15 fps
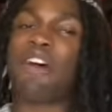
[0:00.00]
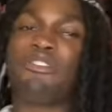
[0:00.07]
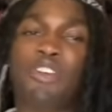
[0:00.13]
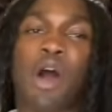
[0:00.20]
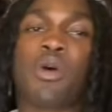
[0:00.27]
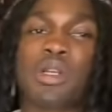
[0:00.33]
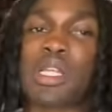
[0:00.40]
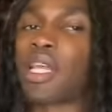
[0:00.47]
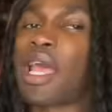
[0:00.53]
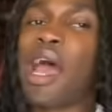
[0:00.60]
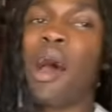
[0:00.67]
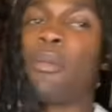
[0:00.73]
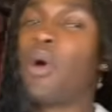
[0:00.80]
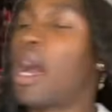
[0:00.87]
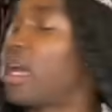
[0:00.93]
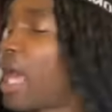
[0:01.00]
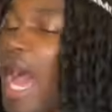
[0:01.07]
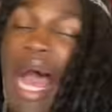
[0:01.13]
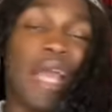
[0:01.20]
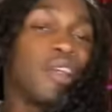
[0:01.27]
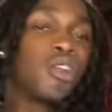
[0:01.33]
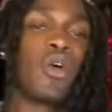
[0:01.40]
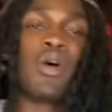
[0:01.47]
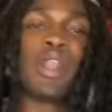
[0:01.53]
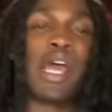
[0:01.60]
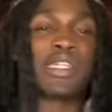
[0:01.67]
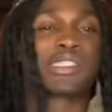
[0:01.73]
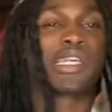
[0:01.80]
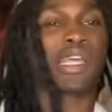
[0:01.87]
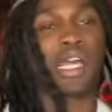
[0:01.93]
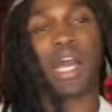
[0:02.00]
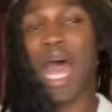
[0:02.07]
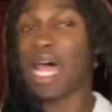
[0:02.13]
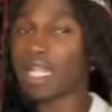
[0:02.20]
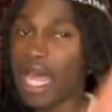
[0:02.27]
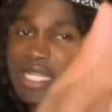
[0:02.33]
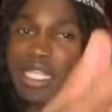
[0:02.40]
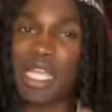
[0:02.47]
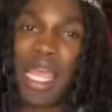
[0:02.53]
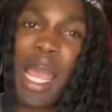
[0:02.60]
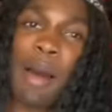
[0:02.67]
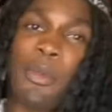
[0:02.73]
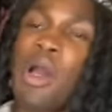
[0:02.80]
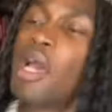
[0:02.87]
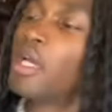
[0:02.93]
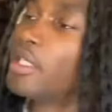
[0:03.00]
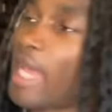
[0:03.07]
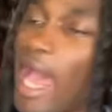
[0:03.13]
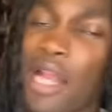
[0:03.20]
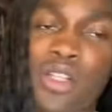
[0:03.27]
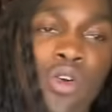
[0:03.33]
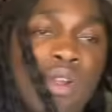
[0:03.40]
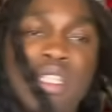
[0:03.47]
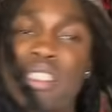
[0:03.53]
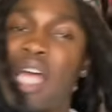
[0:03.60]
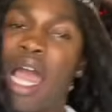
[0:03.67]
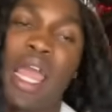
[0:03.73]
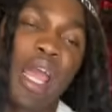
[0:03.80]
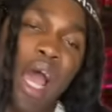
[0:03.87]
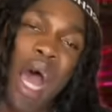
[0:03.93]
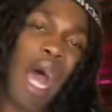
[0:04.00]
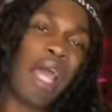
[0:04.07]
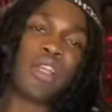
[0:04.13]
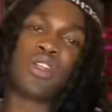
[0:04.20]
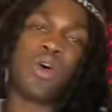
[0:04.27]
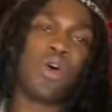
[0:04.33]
I fuck with the Cowboy. I ain't doing that shit, cuz I like the Cowboy. Dak doing his thing, I ain't